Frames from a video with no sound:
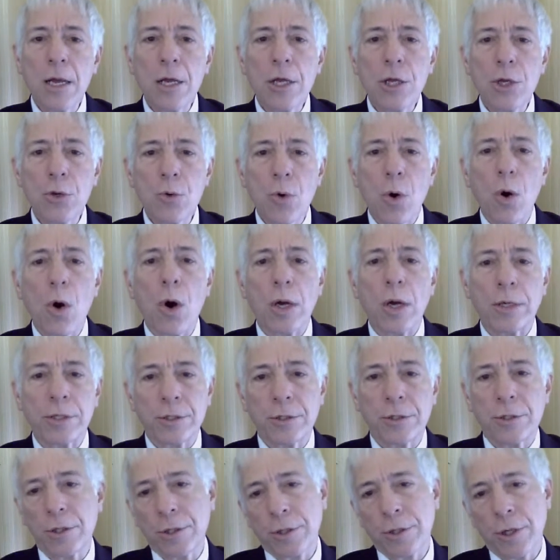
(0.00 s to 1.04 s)
You ought
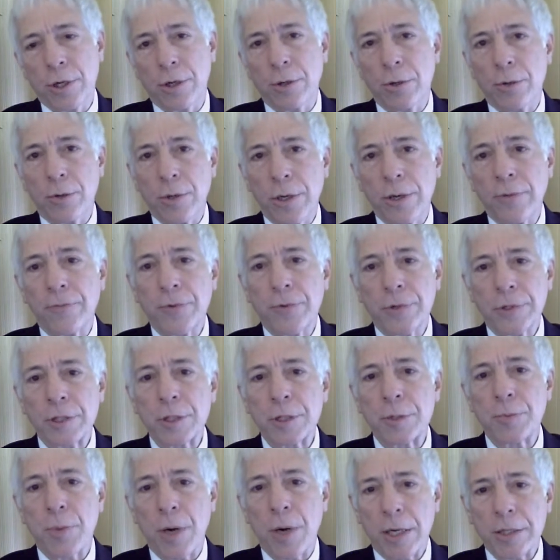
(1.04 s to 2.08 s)
to know if this
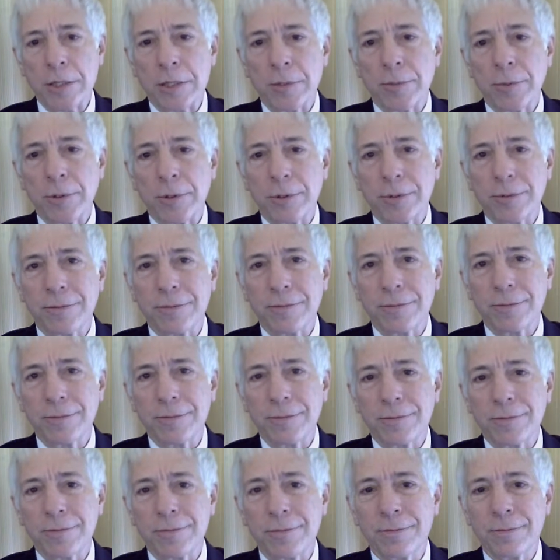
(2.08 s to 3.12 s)
is possible
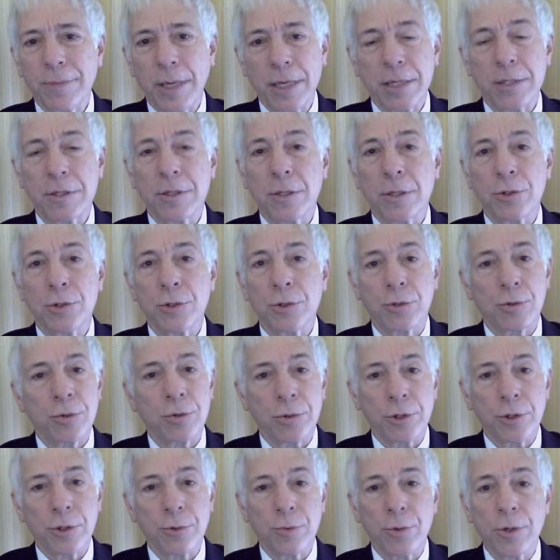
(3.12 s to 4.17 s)
based on your
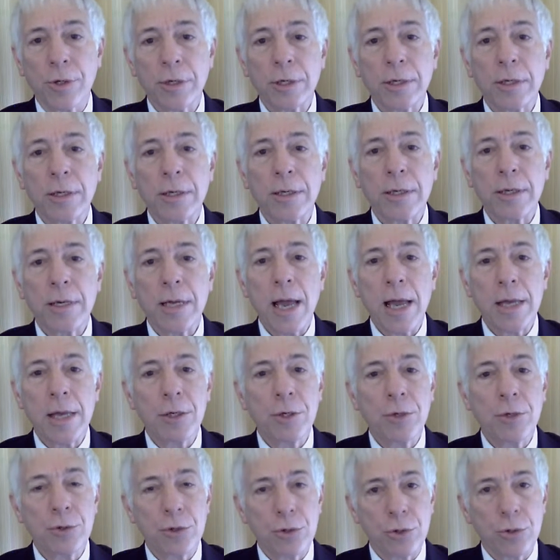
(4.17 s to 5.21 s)
earlier work,
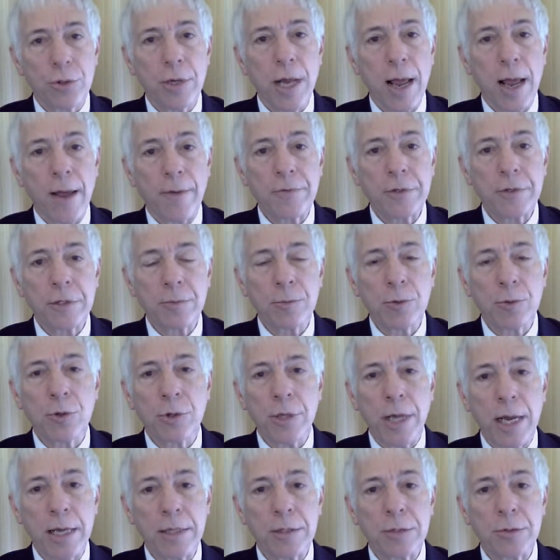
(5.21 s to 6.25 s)
and you should have some
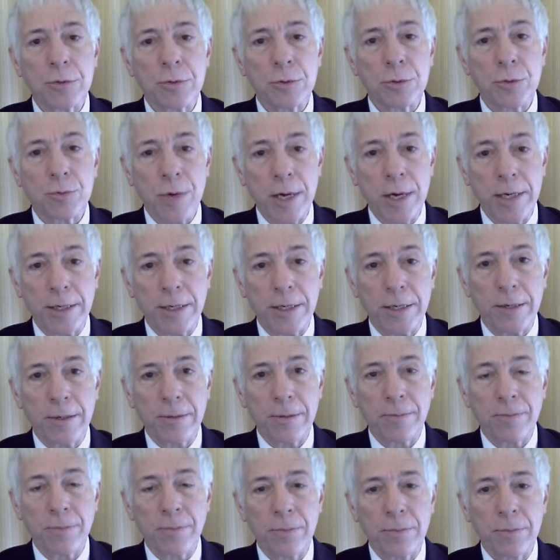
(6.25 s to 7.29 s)
good answers ready.
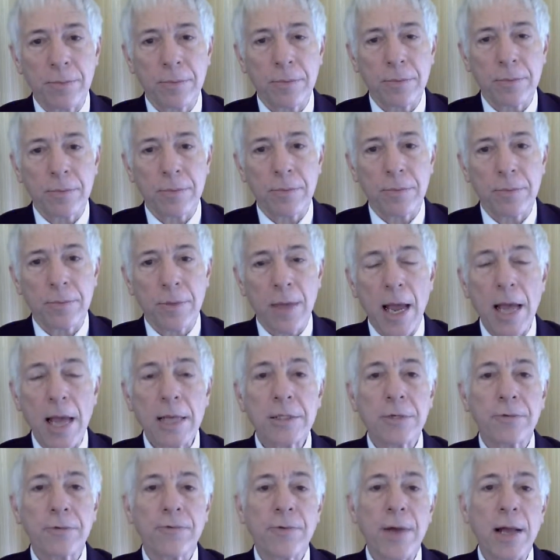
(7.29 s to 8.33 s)

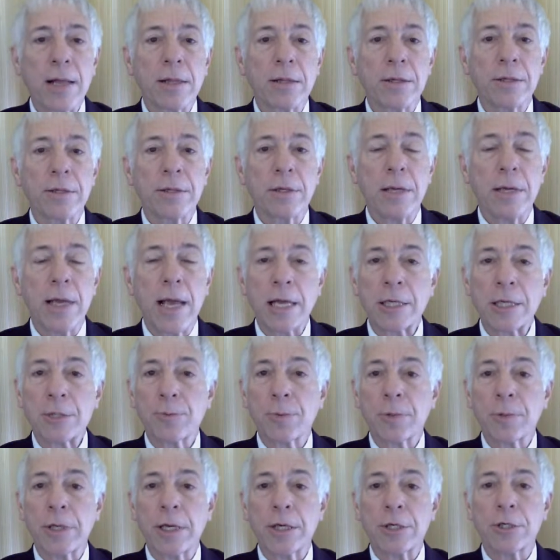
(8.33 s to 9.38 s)
As a valid
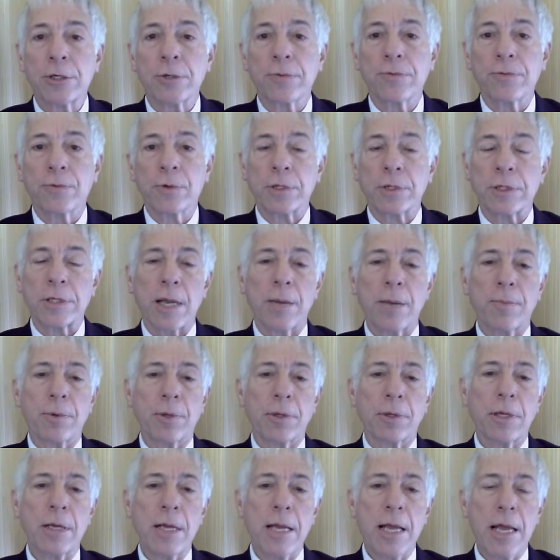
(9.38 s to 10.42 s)
explanation, for
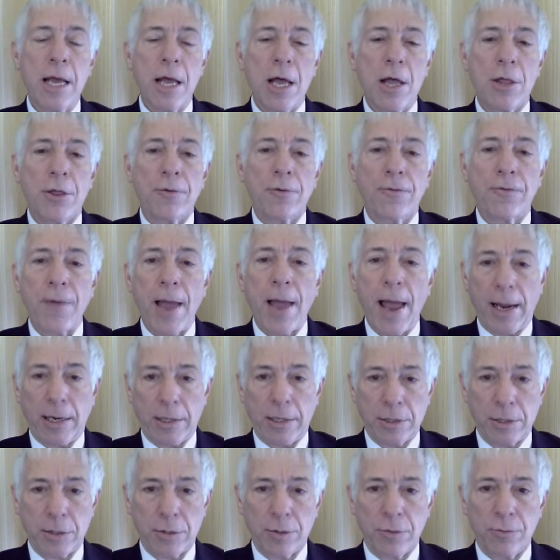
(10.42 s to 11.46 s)
example, the
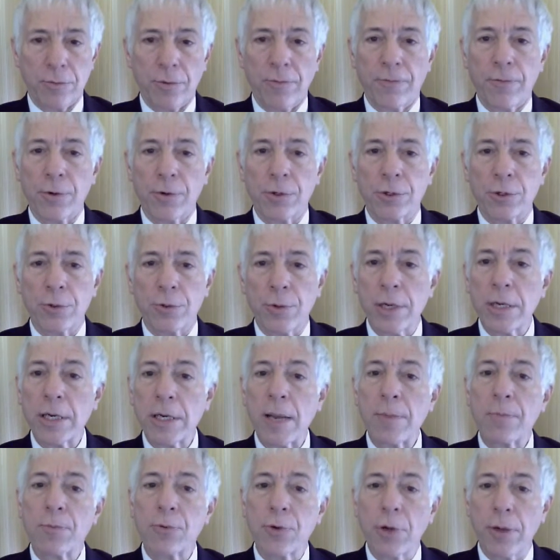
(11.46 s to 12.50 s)
facts referred to in
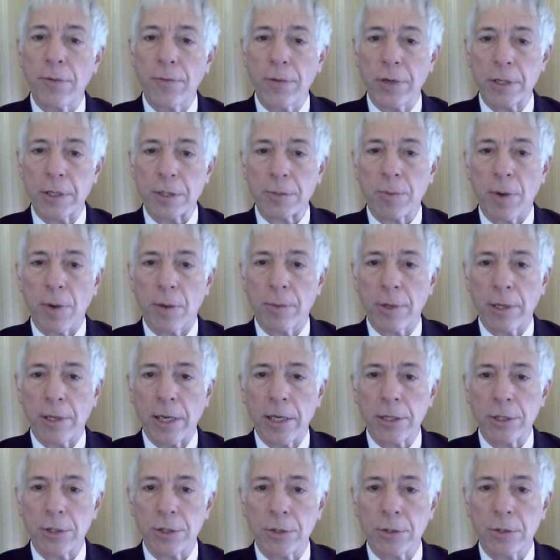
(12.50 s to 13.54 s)
a previous
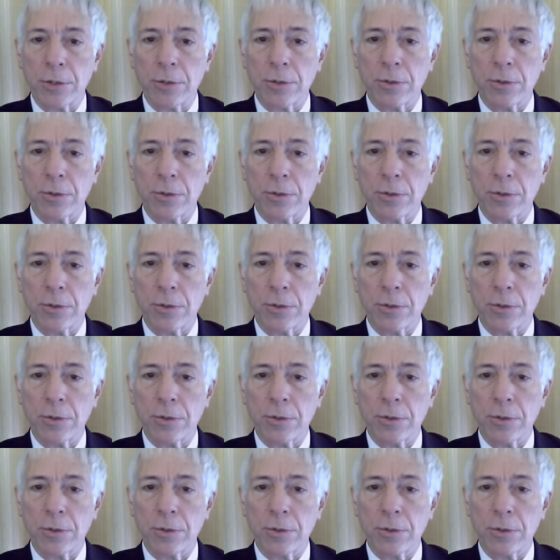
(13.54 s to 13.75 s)
publication